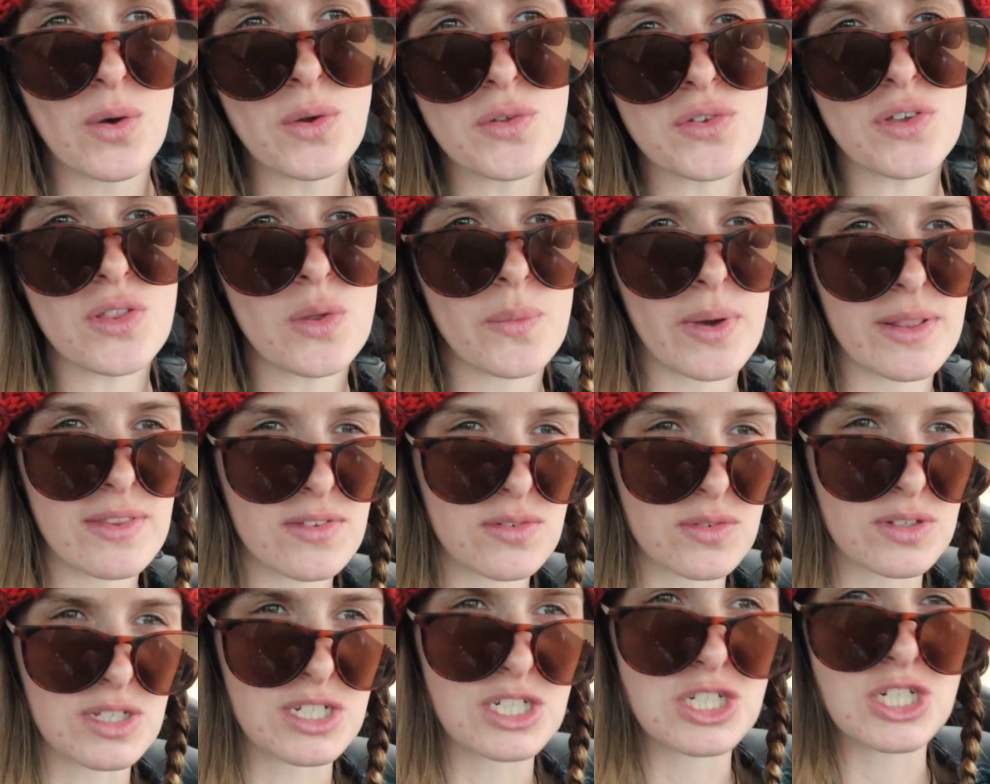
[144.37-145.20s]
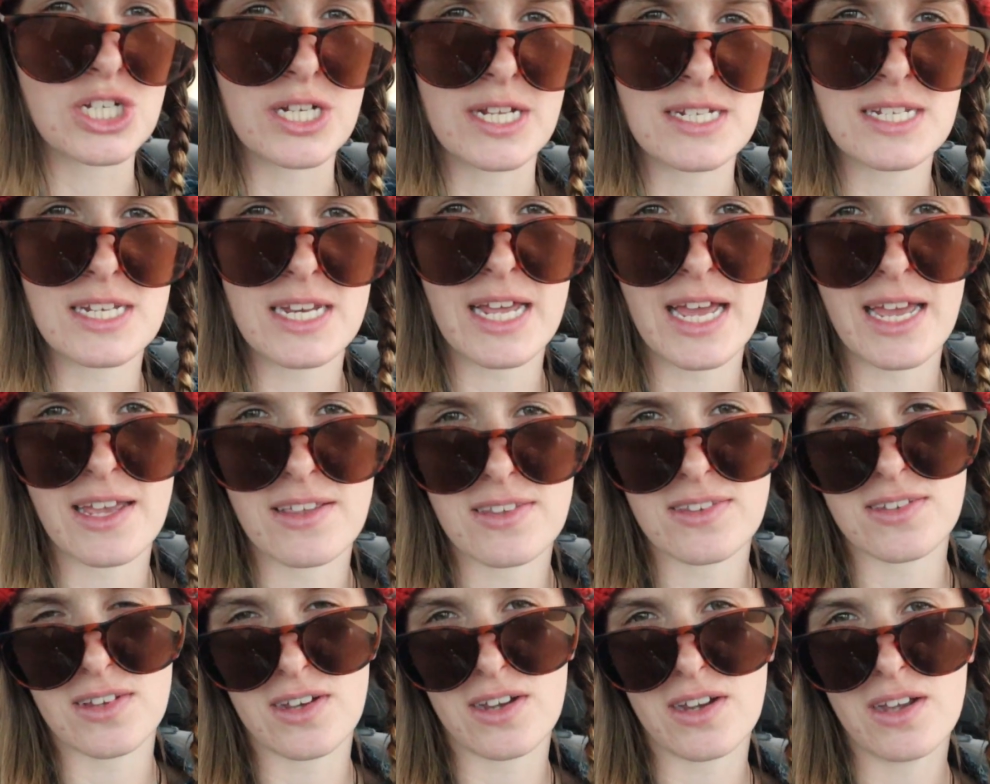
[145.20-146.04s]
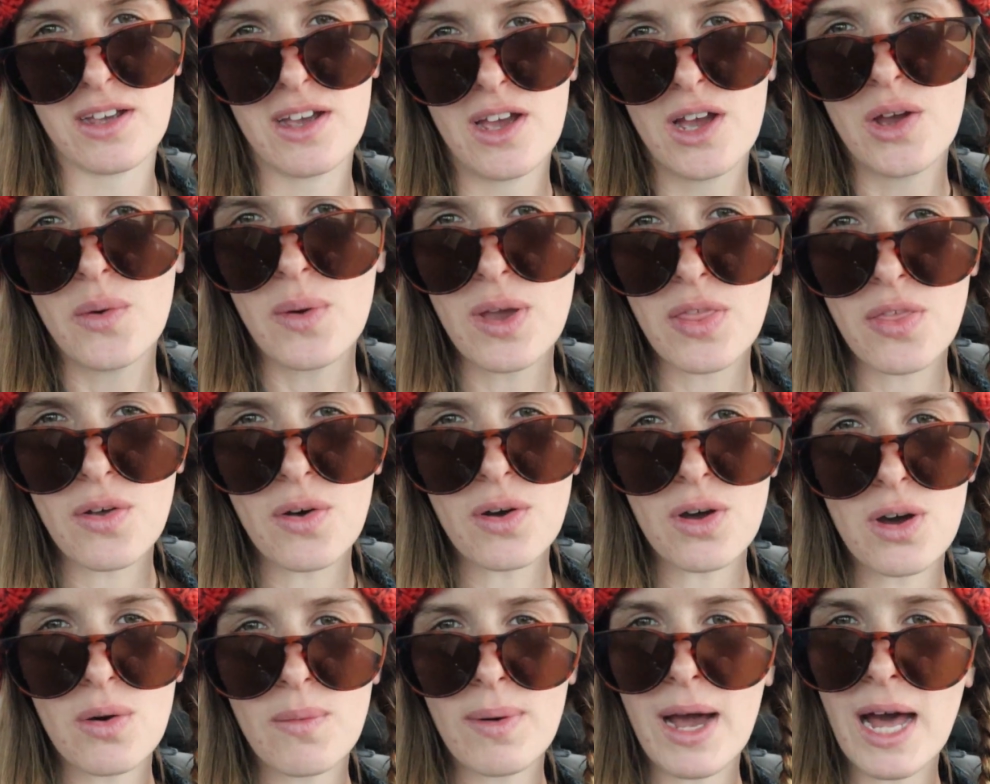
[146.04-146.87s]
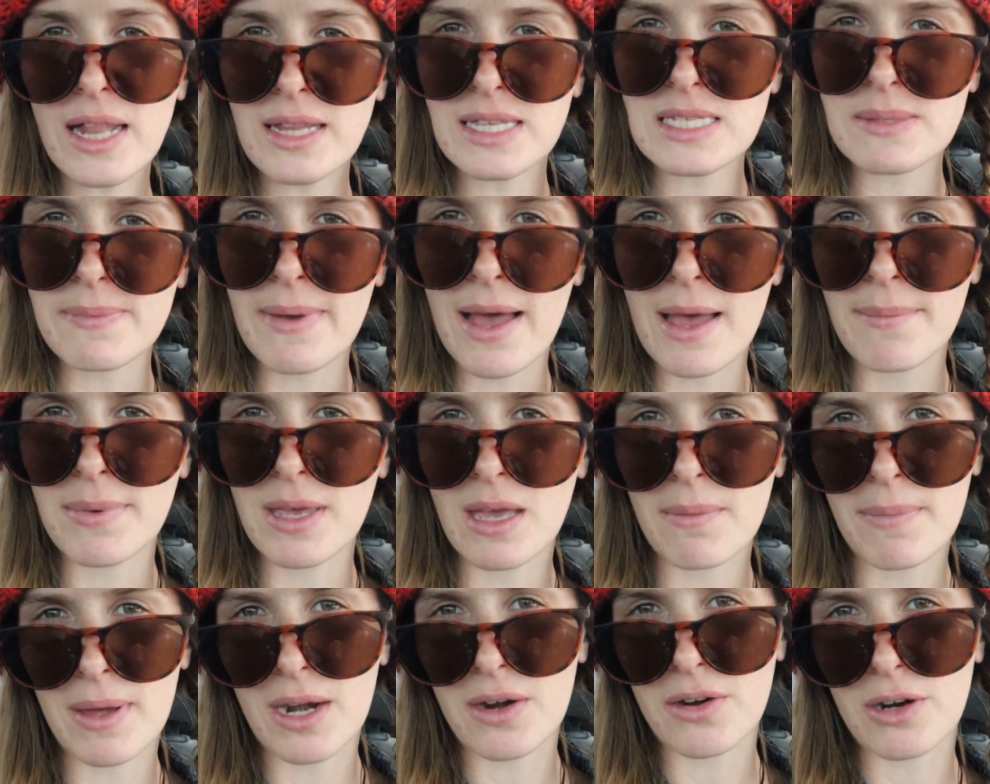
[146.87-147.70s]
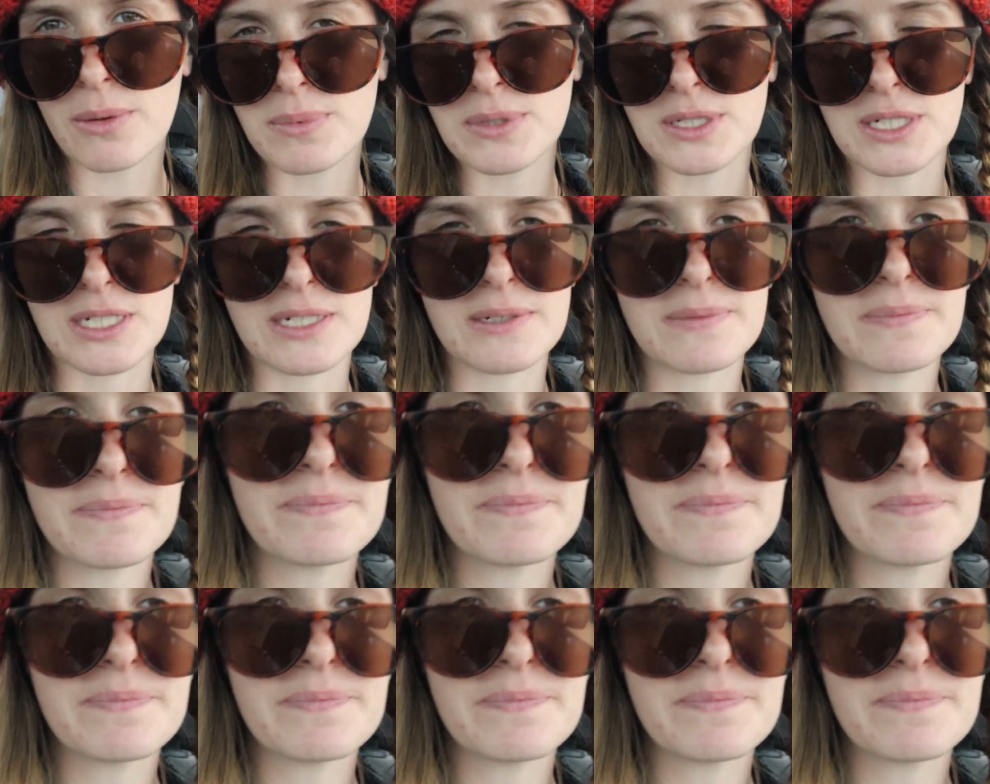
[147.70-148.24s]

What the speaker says: Also, the weather's really shitty today, so we thought koalas might be a better option.